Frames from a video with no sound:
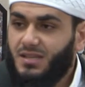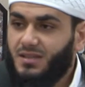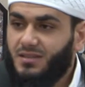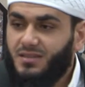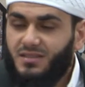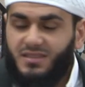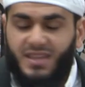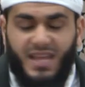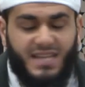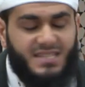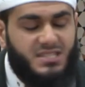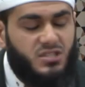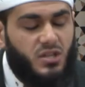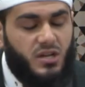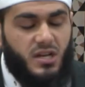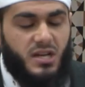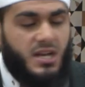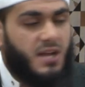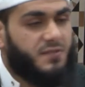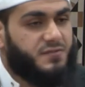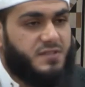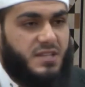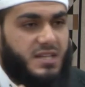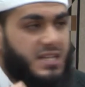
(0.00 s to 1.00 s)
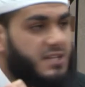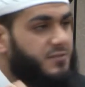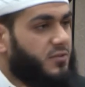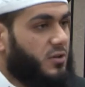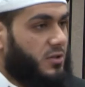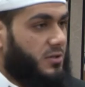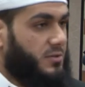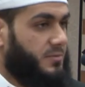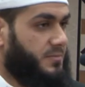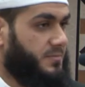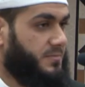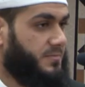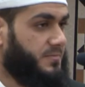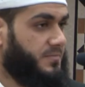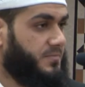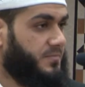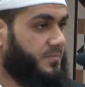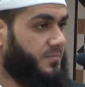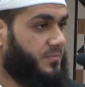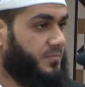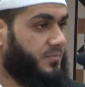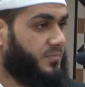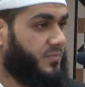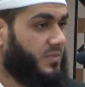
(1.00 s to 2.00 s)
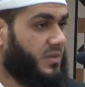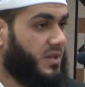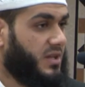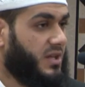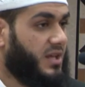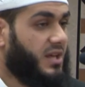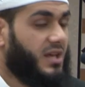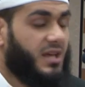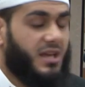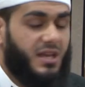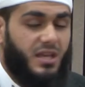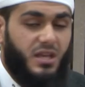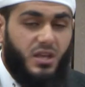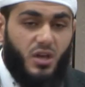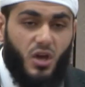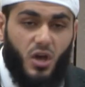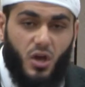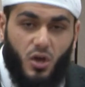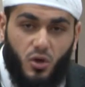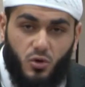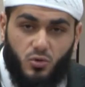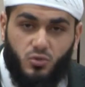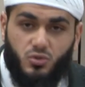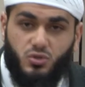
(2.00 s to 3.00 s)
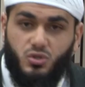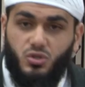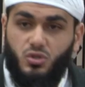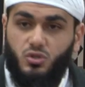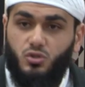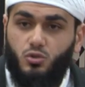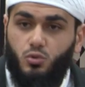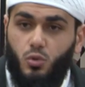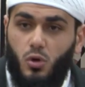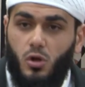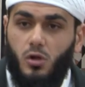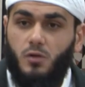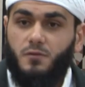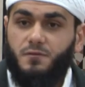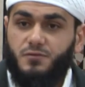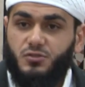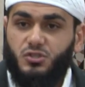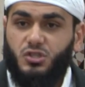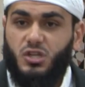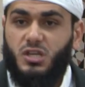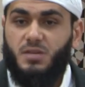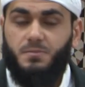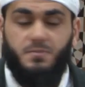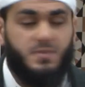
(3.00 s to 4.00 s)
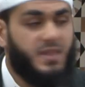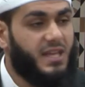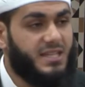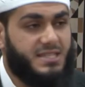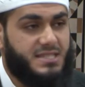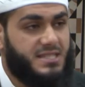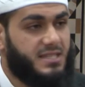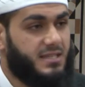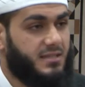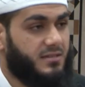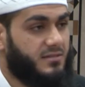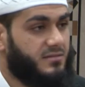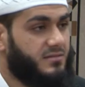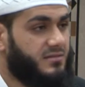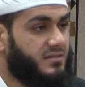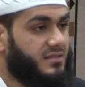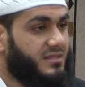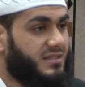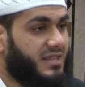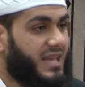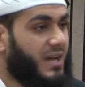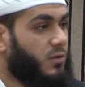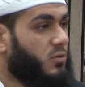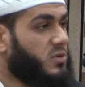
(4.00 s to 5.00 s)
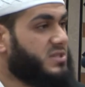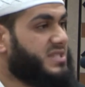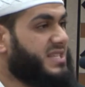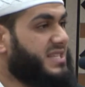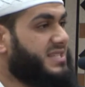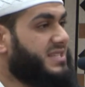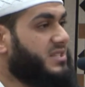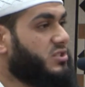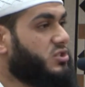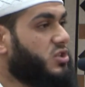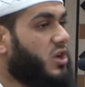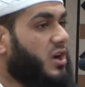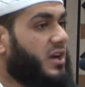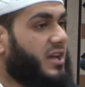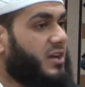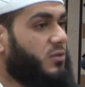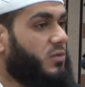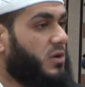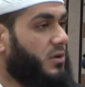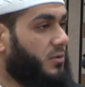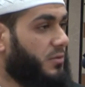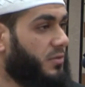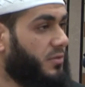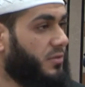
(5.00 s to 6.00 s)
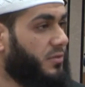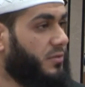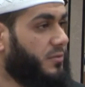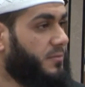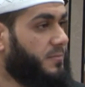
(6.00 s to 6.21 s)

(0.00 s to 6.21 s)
That's not enough to live on. He owned 12 sheep. That's it. That was his entire wealth.